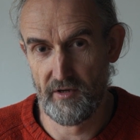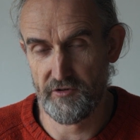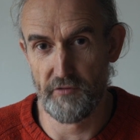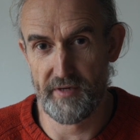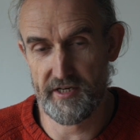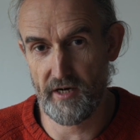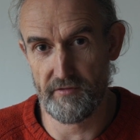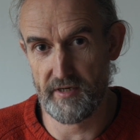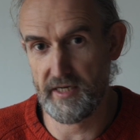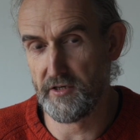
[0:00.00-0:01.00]
So we
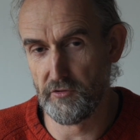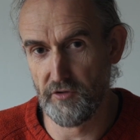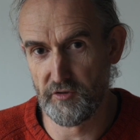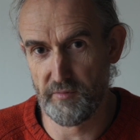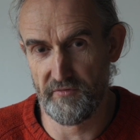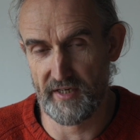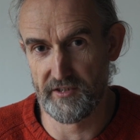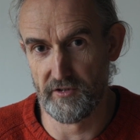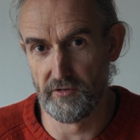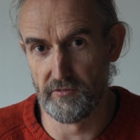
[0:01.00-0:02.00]
don't need all those
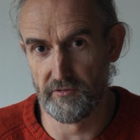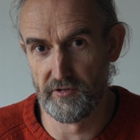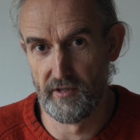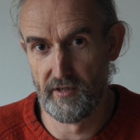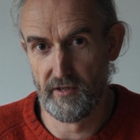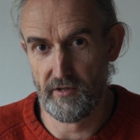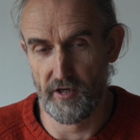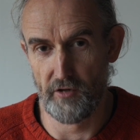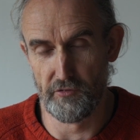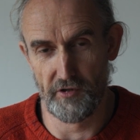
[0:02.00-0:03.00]
professionals,
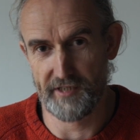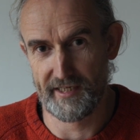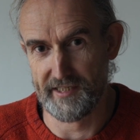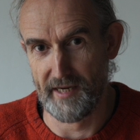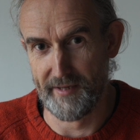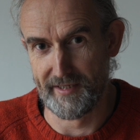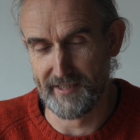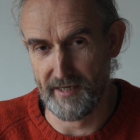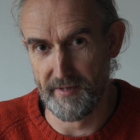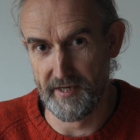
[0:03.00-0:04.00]
all those
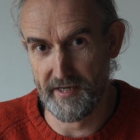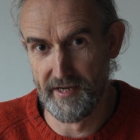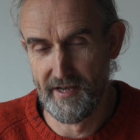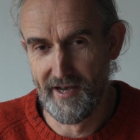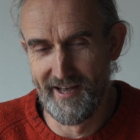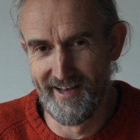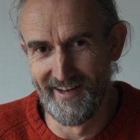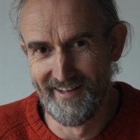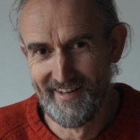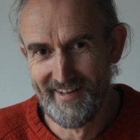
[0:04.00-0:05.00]
academics like me,
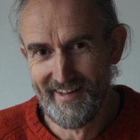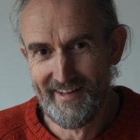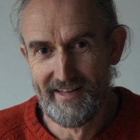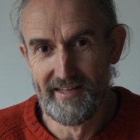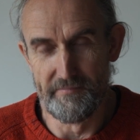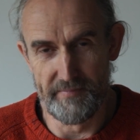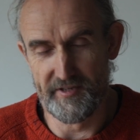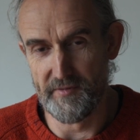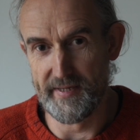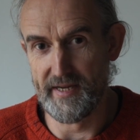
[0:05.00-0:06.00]

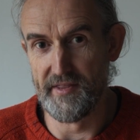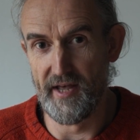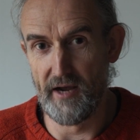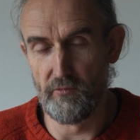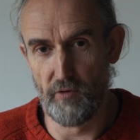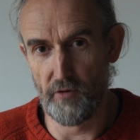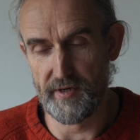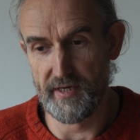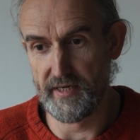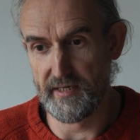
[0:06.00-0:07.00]
to be in there. What we
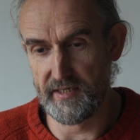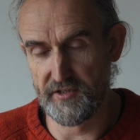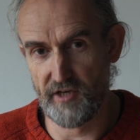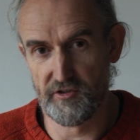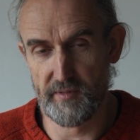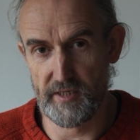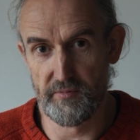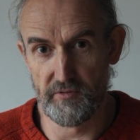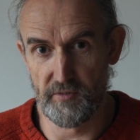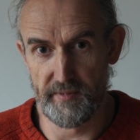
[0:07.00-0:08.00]
need is those
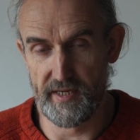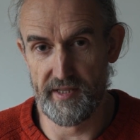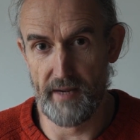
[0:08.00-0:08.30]
people to be in